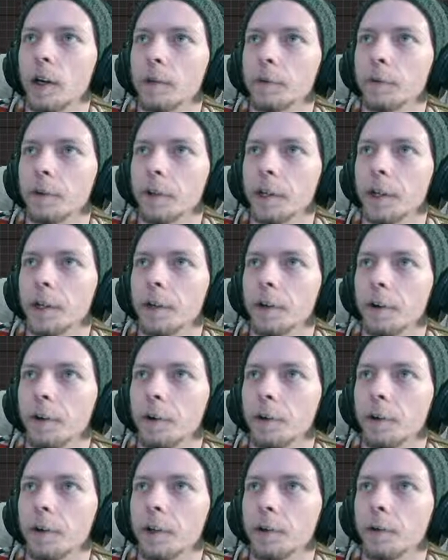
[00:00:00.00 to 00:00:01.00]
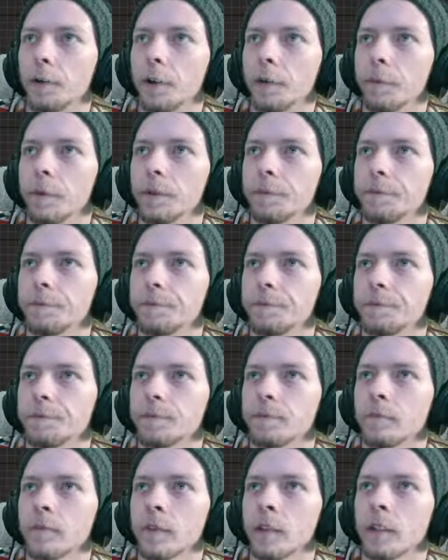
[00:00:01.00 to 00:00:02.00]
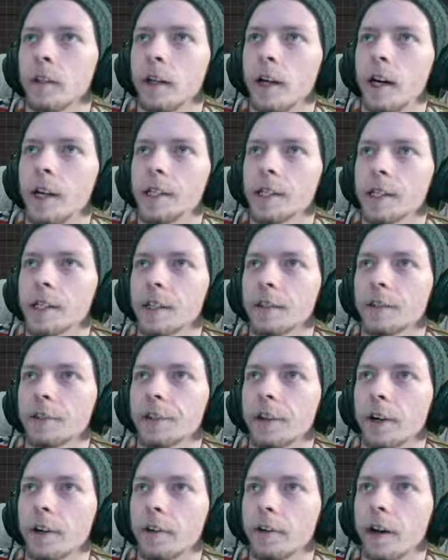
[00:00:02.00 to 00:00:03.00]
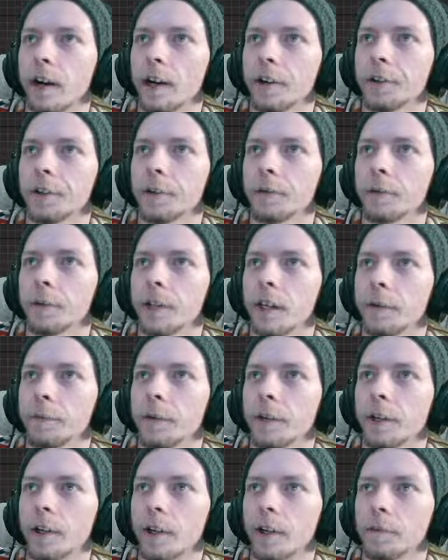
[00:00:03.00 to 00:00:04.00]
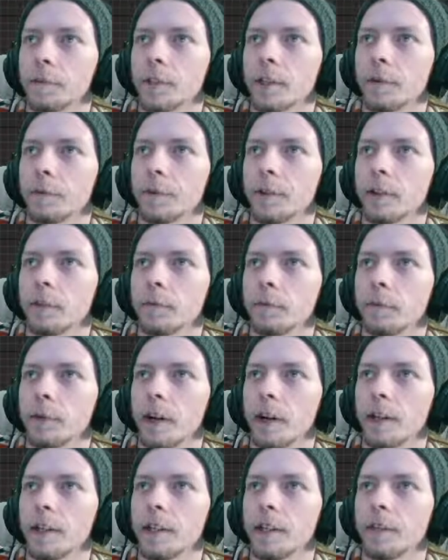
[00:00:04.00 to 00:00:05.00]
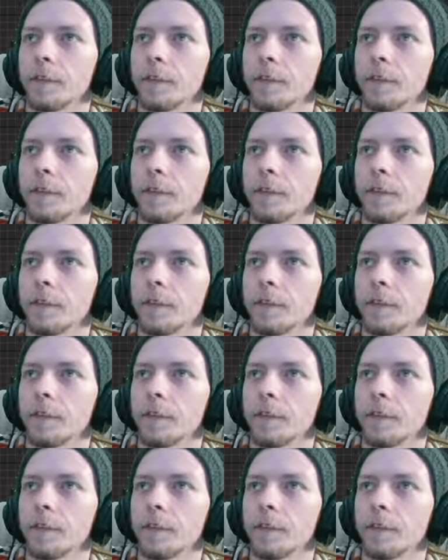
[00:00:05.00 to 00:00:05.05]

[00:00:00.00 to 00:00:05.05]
player to hold equipment. I just set the child actor when they pick up something, but I need to